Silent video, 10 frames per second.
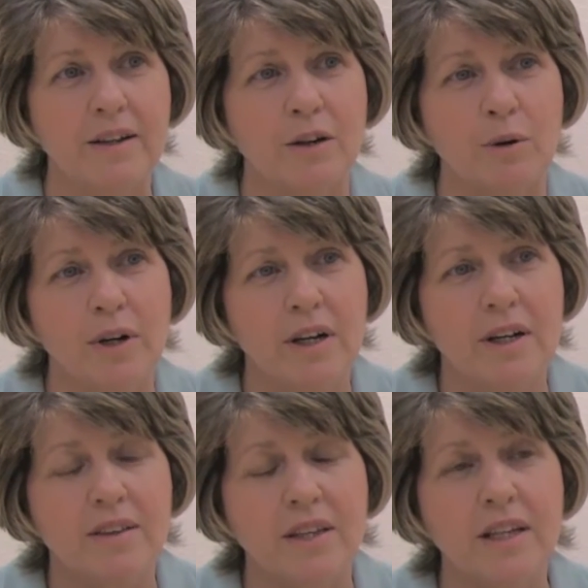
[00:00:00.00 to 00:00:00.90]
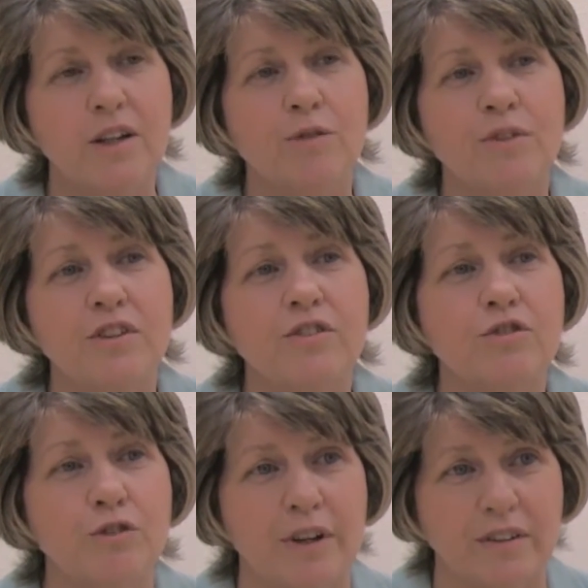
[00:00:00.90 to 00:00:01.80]
Now, think of the
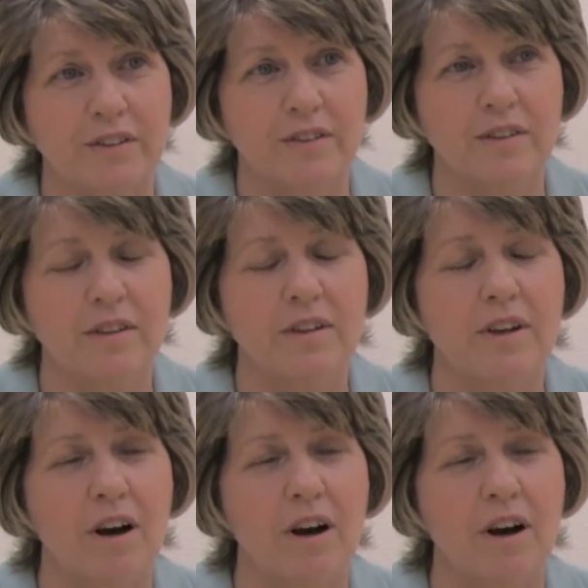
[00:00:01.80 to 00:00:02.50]
stress